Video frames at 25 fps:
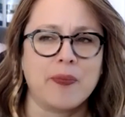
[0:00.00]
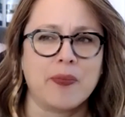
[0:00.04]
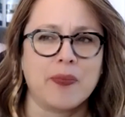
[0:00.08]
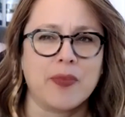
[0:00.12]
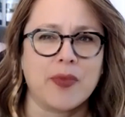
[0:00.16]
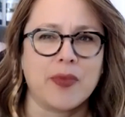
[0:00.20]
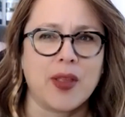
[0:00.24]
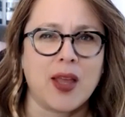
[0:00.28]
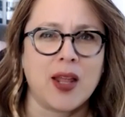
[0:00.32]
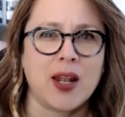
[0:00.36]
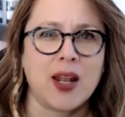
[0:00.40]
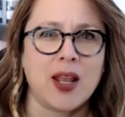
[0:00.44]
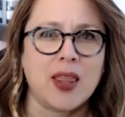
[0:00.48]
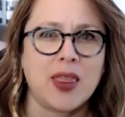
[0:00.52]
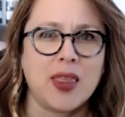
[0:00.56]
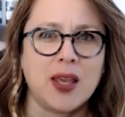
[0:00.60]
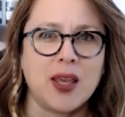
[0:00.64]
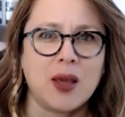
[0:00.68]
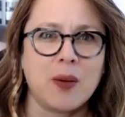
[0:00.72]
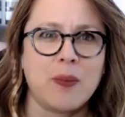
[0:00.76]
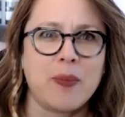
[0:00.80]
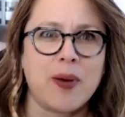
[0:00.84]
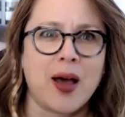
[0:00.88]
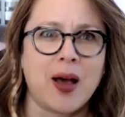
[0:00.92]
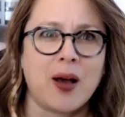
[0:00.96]
And I
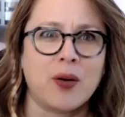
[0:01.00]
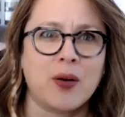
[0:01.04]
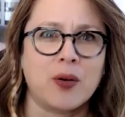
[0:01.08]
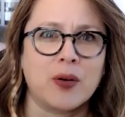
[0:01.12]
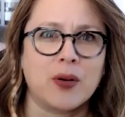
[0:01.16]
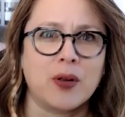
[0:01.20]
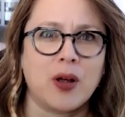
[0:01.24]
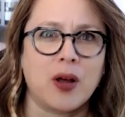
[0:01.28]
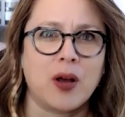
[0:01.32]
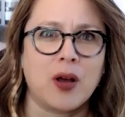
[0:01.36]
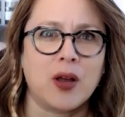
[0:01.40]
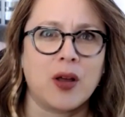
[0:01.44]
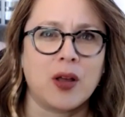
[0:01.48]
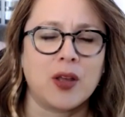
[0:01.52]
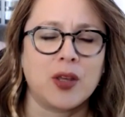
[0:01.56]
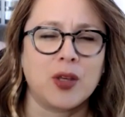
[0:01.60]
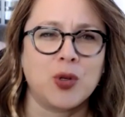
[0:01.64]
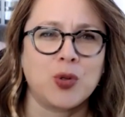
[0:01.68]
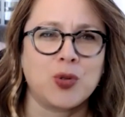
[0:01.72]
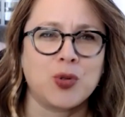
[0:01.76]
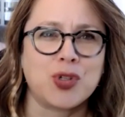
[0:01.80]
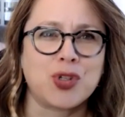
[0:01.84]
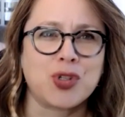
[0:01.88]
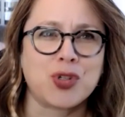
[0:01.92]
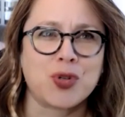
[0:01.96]
think about
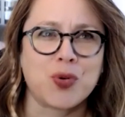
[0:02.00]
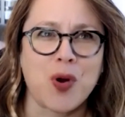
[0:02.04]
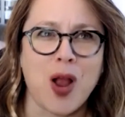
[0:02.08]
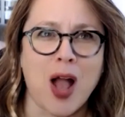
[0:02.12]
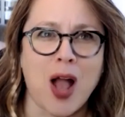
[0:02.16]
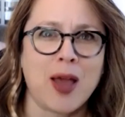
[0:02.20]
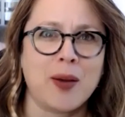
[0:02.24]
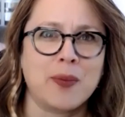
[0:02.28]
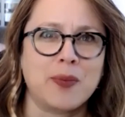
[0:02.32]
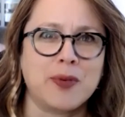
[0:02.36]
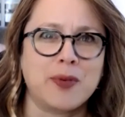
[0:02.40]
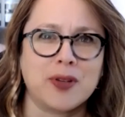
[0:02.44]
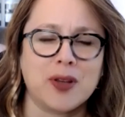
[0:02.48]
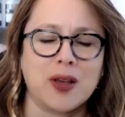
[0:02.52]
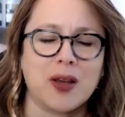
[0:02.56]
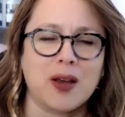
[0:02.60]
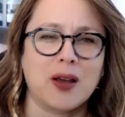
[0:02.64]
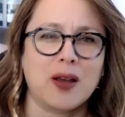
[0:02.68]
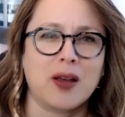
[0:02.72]
you described